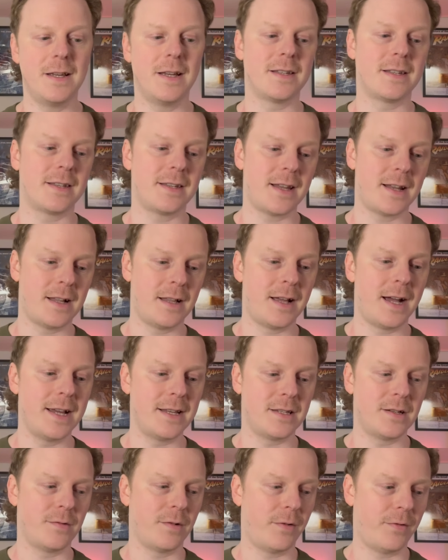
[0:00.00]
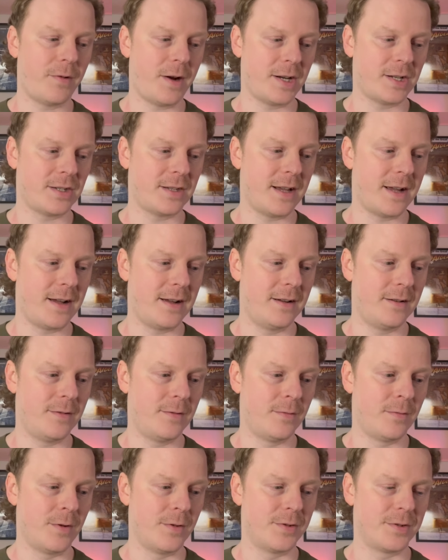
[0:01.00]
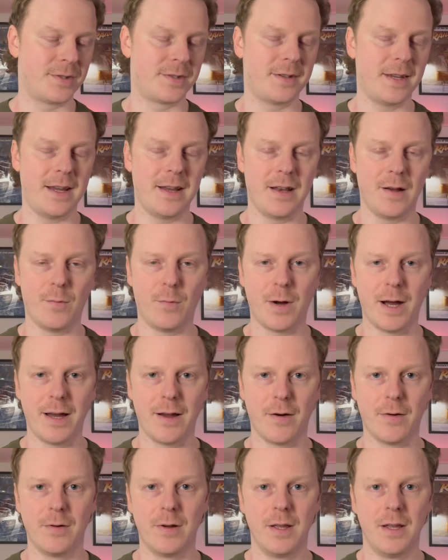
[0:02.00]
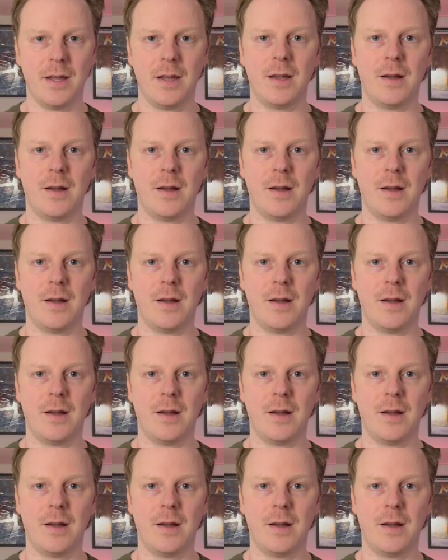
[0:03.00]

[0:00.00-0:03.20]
As I said, I like to refresh that once in a while,